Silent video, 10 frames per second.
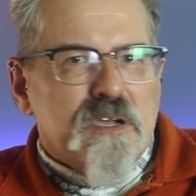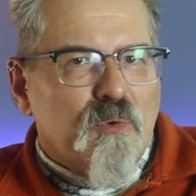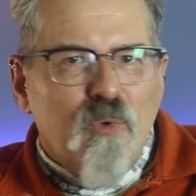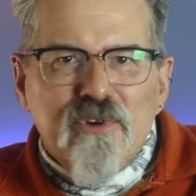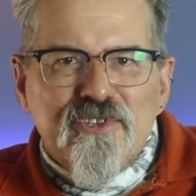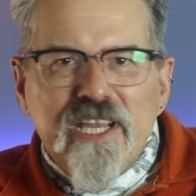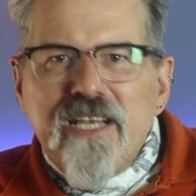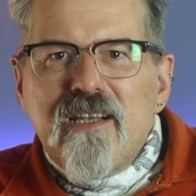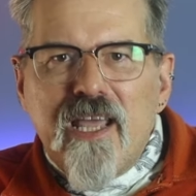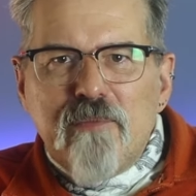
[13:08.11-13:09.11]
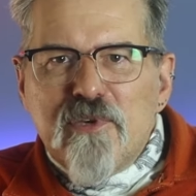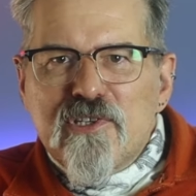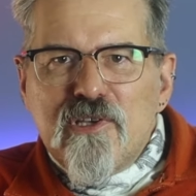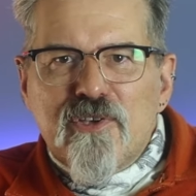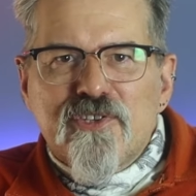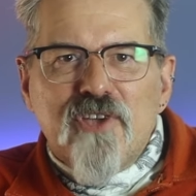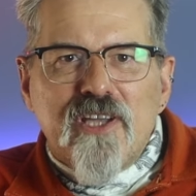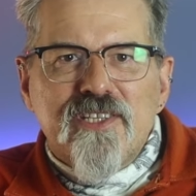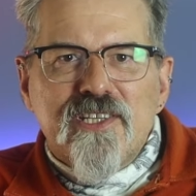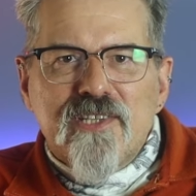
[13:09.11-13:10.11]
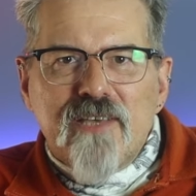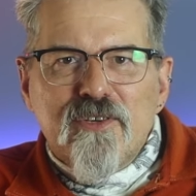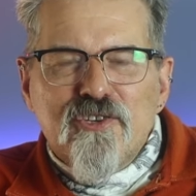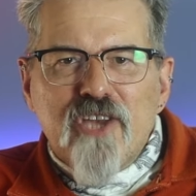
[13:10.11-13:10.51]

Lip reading: What did Labour's lost '97